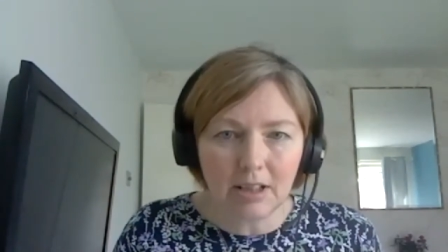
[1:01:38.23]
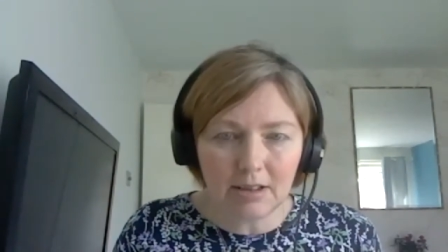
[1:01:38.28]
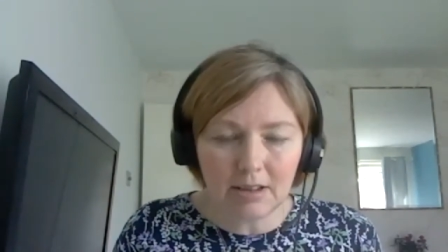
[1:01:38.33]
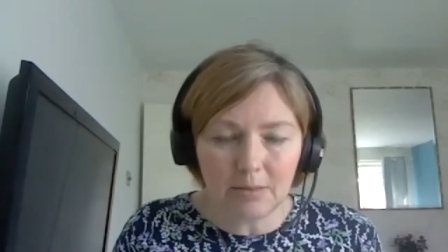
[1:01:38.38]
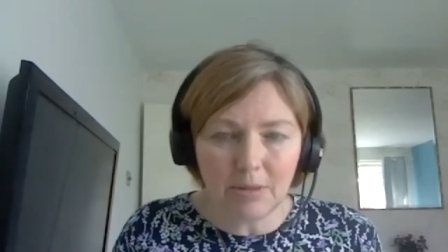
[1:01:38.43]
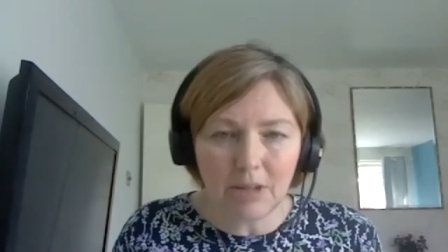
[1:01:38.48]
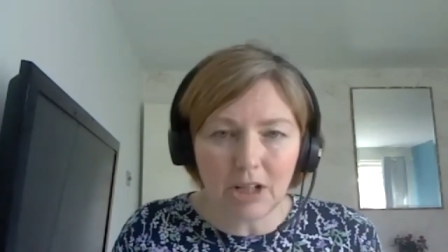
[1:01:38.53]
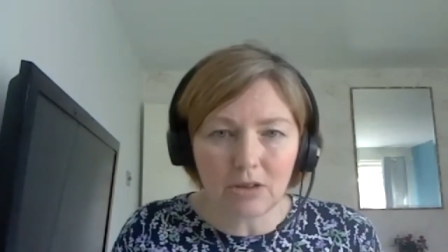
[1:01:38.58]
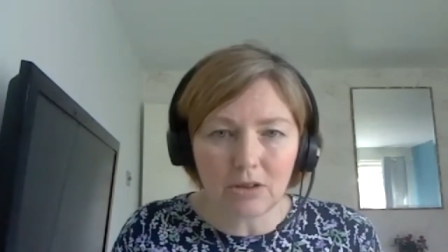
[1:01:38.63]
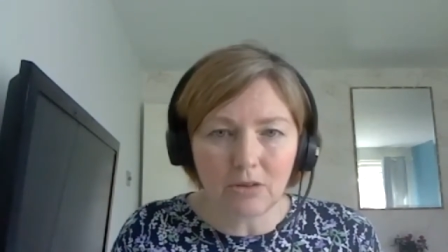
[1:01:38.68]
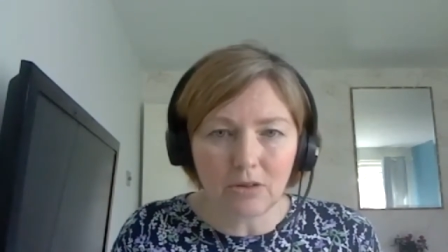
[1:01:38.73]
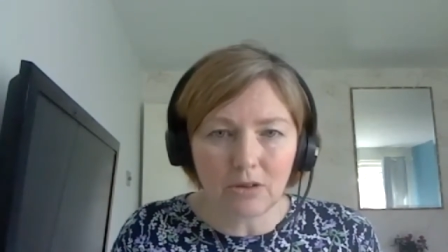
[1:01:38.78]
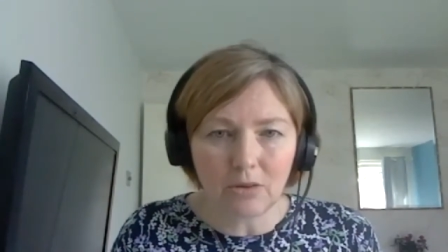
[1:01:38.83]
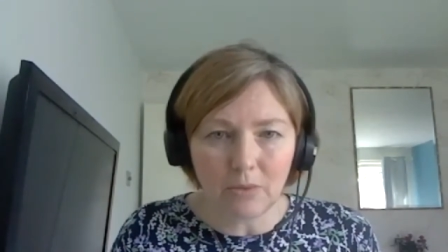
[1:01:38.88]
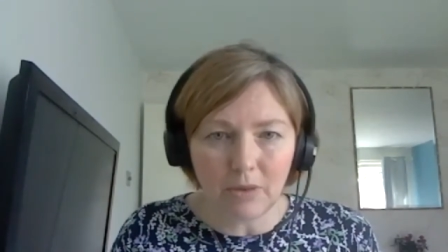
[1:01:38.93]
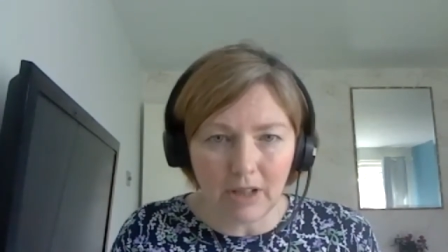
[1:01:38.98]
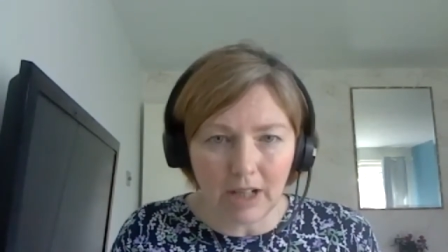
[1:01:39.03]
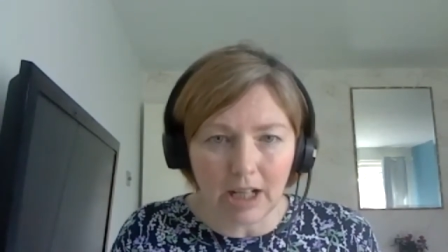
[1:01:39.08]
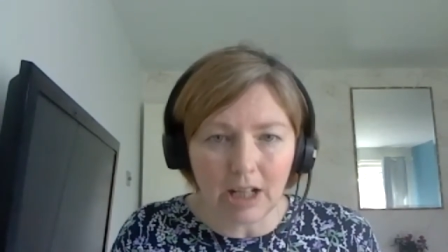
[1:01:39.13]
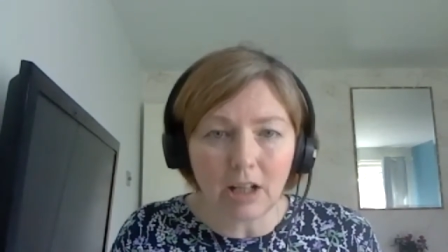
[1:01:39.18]
to make sure that
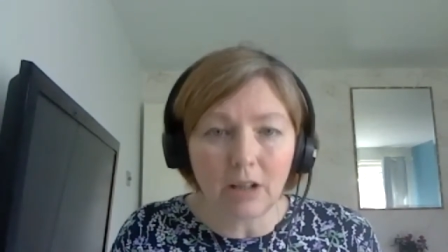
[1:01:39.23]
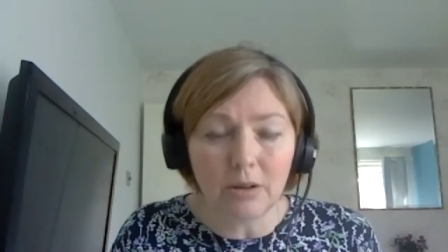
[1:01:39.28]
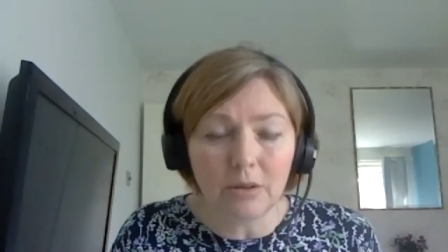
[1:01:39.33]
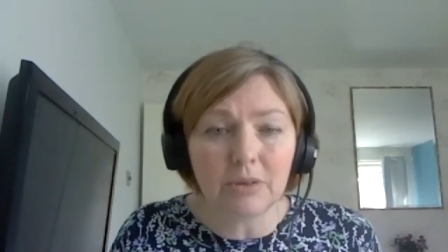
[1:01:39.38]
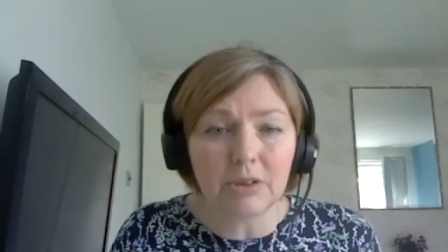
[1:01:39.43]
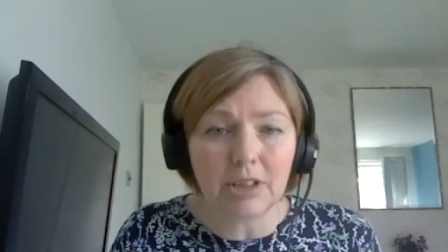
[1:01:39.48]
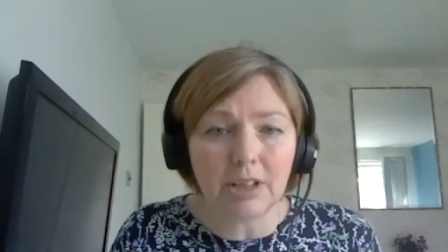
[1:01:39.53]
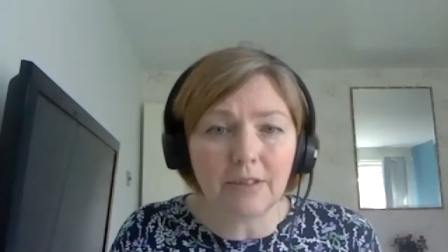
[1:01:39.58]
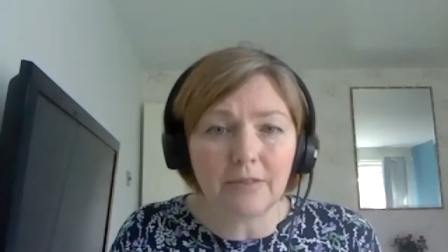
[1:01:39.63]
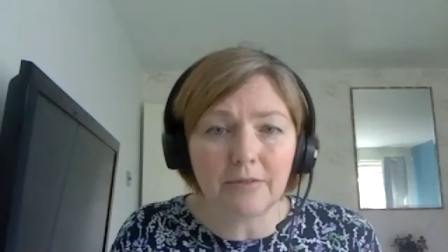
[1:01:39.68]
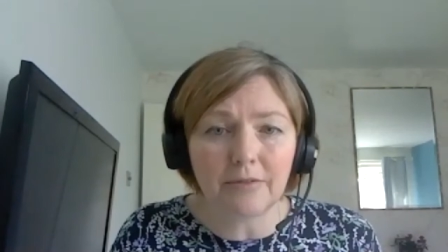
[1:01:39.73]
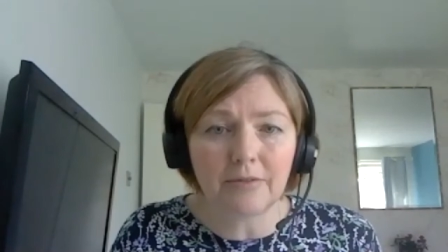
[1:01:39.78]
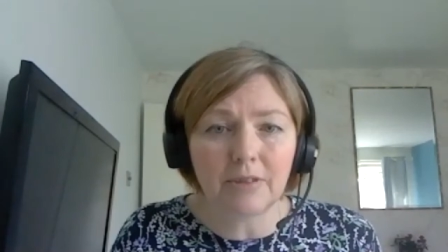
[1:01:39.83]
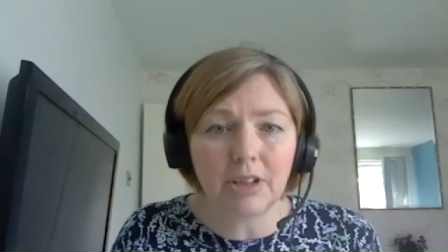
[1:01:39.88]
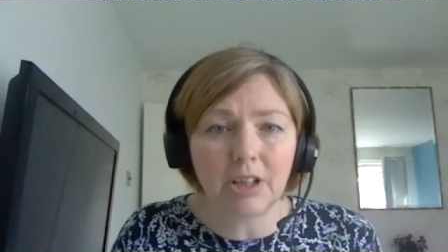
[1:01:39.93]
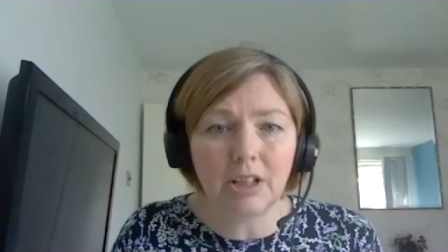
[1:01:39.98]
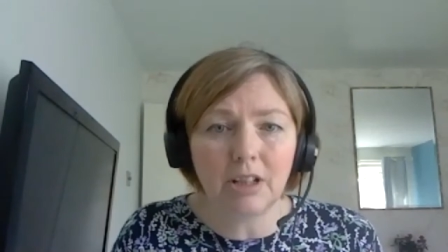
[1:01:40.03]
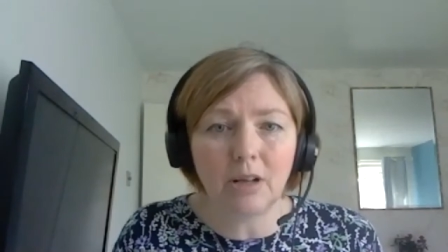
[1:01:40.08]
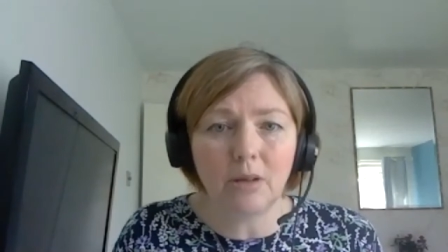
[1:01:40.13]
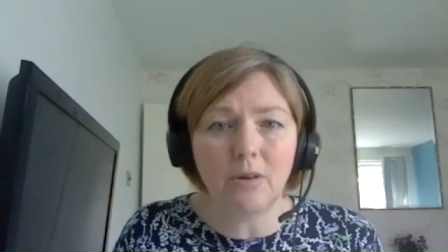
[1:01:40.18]
we're inclusive,
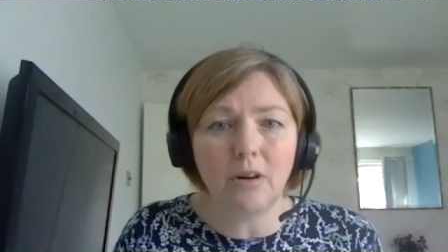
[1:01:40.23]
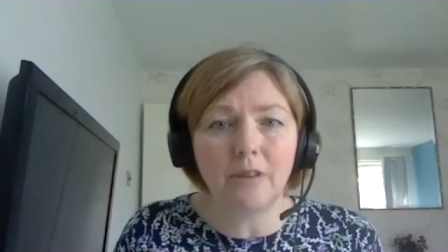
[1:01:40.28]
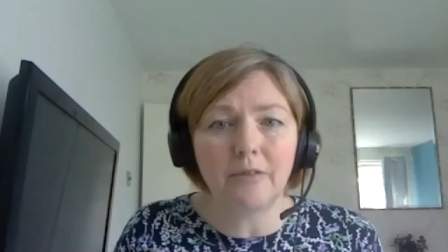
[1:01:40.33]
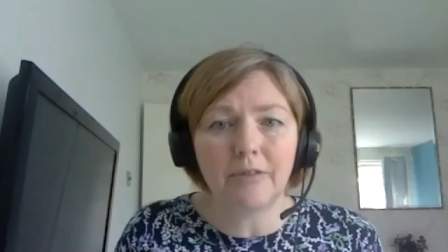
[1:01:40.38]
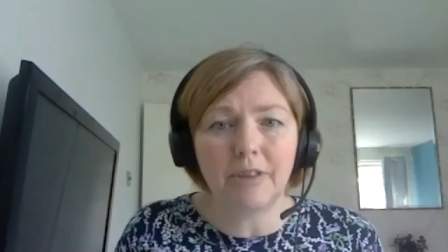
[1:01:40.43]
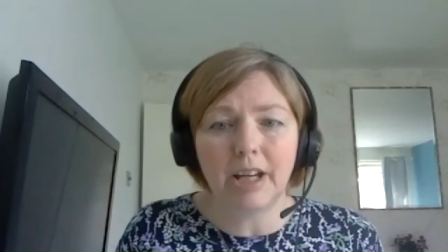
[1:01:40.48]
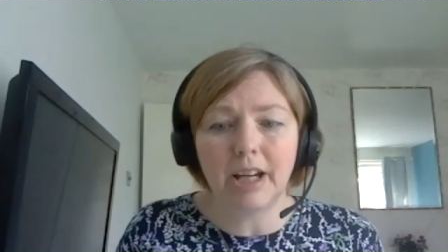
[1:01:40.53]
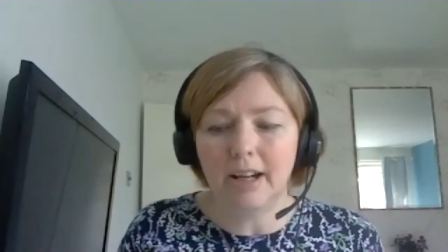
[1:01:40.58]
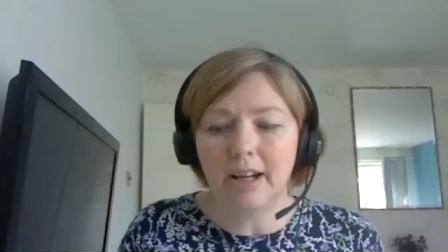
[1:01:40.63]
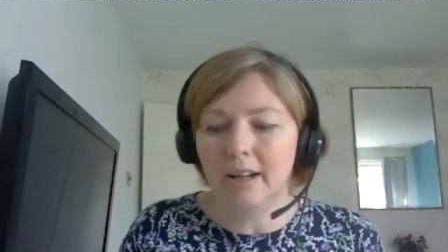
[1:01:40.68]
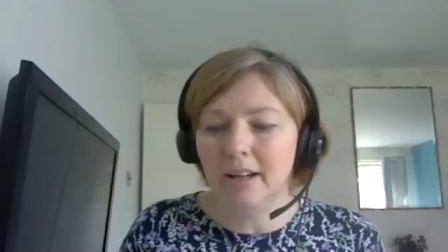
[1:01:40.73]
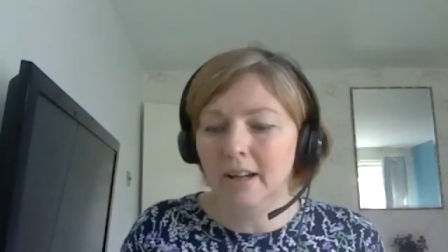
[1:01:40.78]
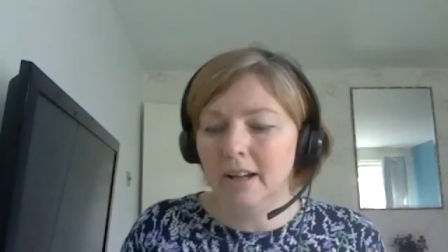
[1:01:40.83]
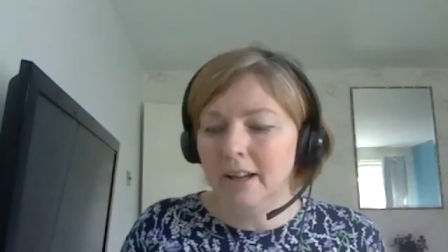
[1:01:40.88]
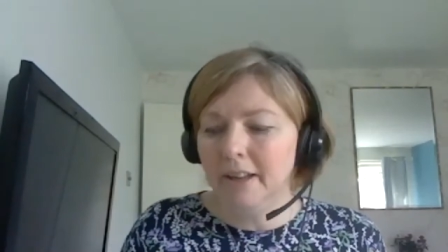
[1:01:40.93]
you know, of that,